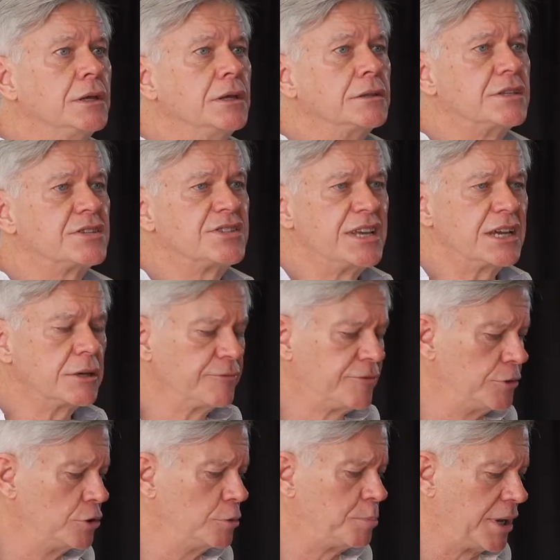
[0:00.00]
the second
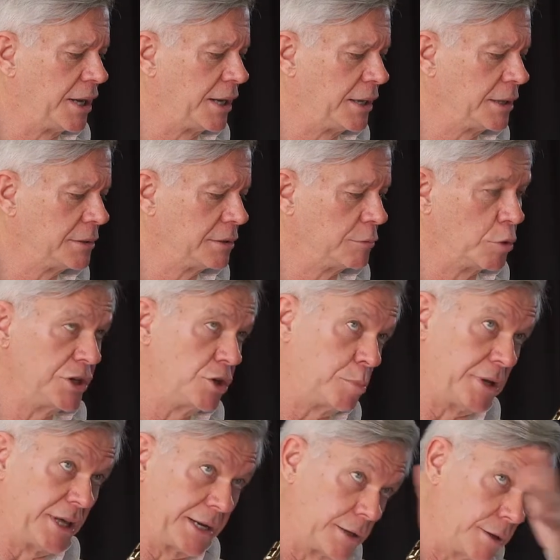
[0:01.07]
flute bar, when you're
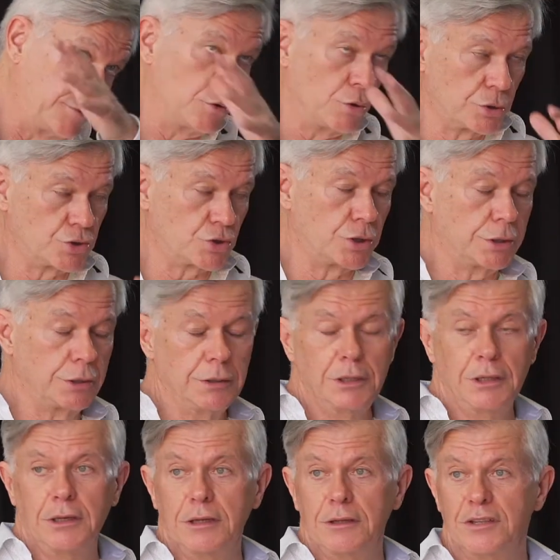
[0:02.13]
playing it in the orchestra,
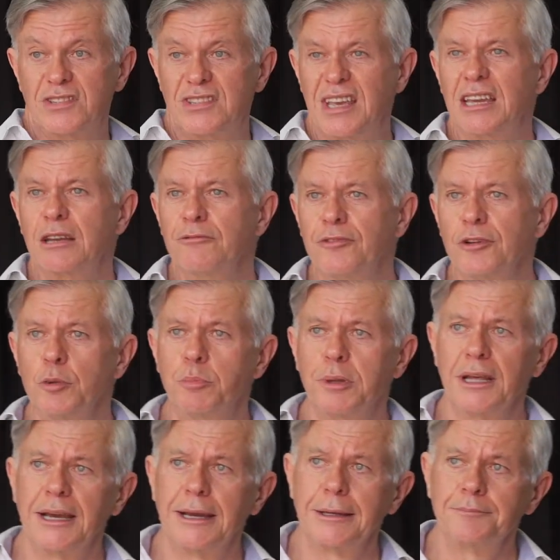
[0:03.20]
the second flute
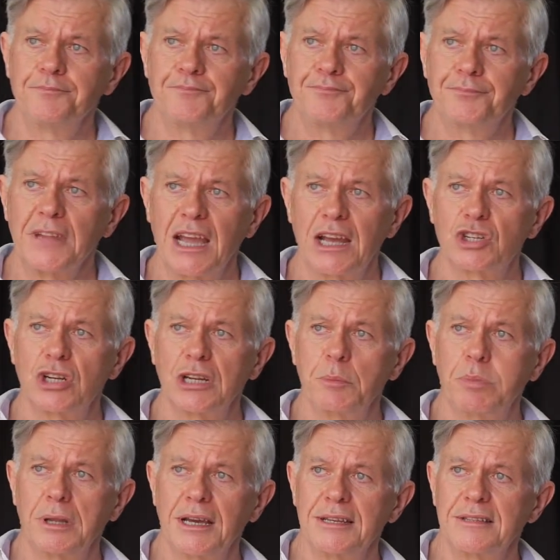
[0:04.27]
player actually
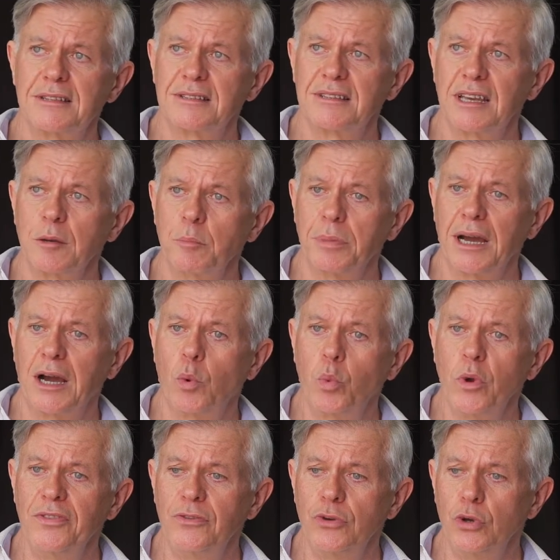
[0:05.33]
plays the second bar
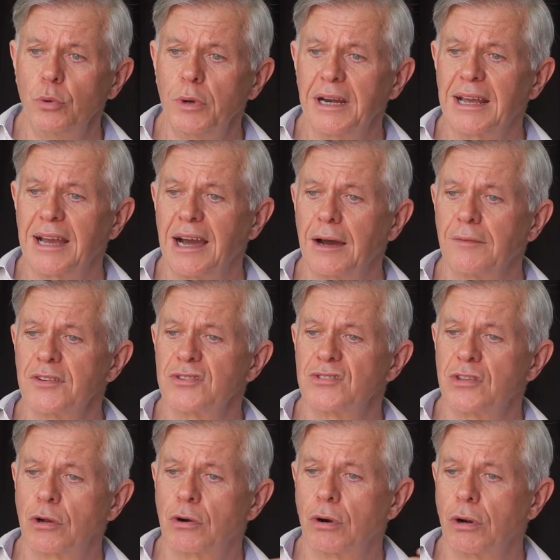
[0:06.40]
with you and covers the
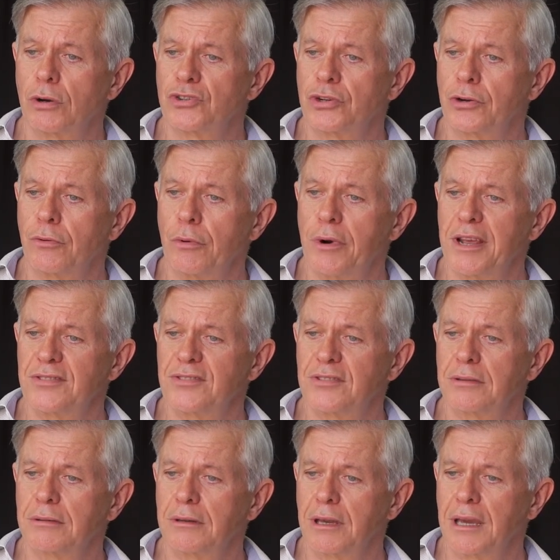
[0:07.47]
crotchet rest
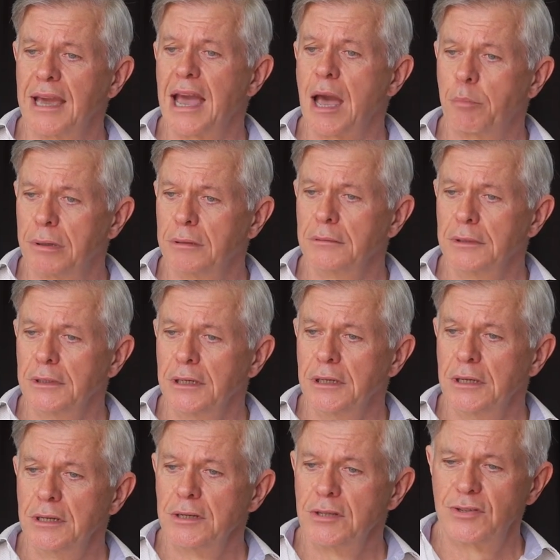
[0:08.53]
gap.
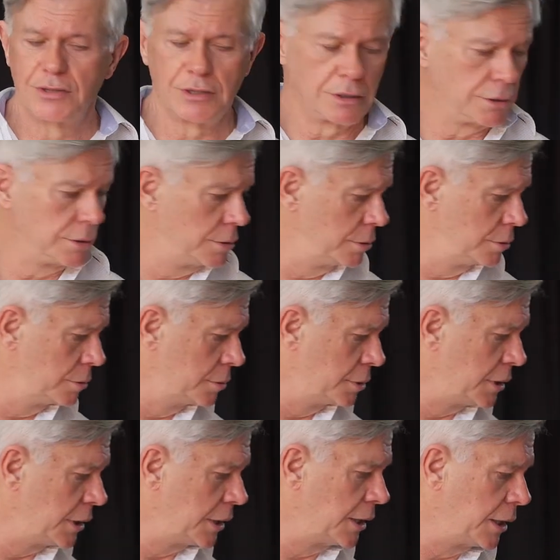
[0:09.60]
So
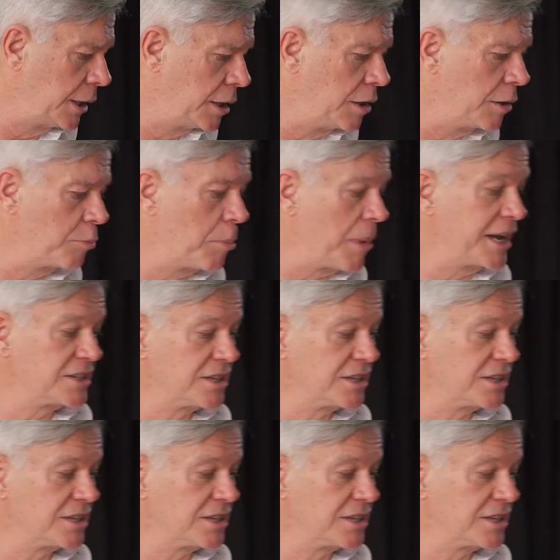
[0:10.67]
it makes a